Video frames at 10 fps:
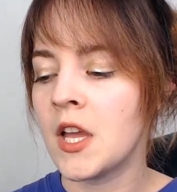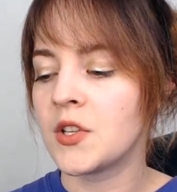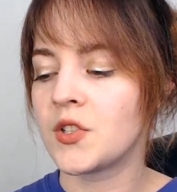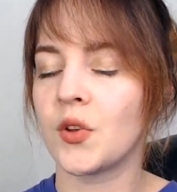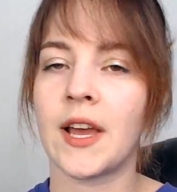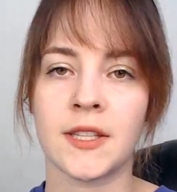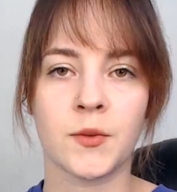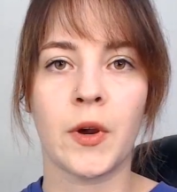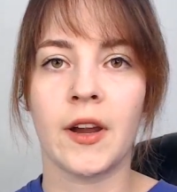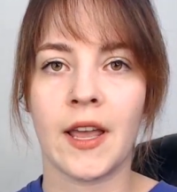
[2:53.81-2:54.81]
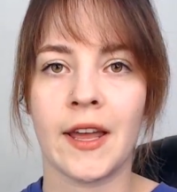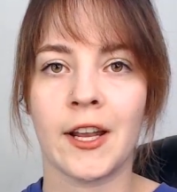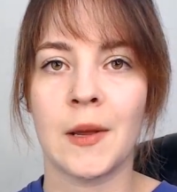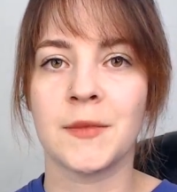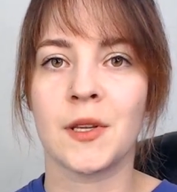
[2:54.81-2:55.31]
So that's where it kind of
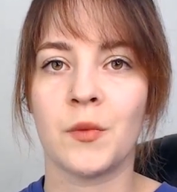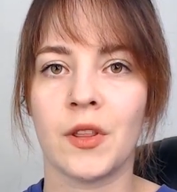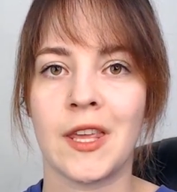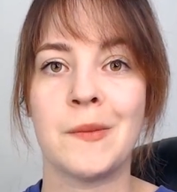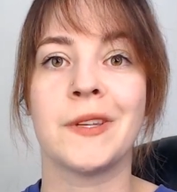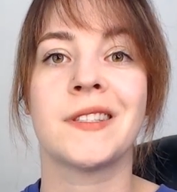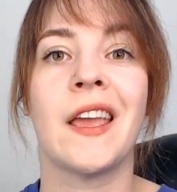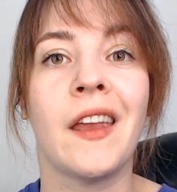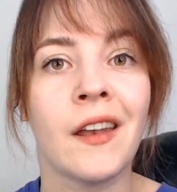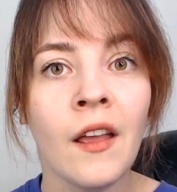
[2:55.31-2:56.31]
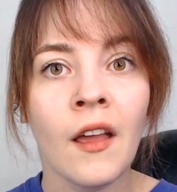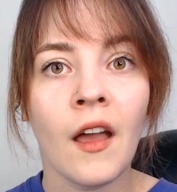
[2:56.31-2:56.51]
comes in with keep it sane.